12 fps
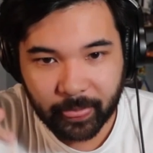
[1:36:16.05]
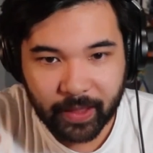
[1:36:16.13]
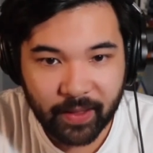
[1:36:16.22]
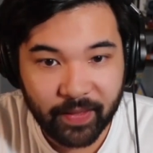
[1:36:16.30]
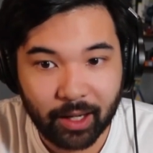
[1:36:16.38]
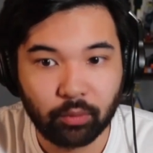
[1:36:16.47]

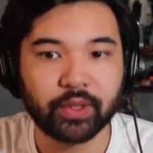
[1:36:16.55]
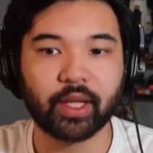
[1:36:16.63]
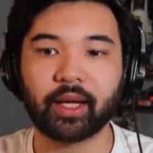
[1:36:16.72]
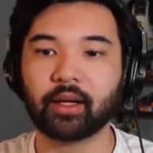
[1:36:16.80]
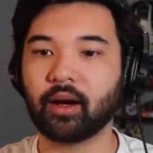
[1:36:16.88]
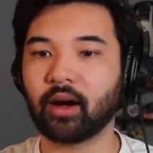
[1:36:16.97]
And then it was
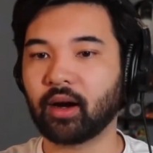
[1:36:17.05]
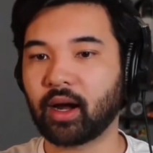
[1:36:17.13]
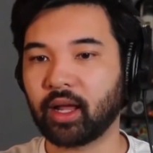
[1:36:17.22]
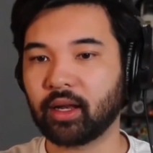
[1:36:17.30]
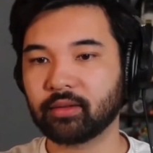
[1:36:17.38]
like, all right,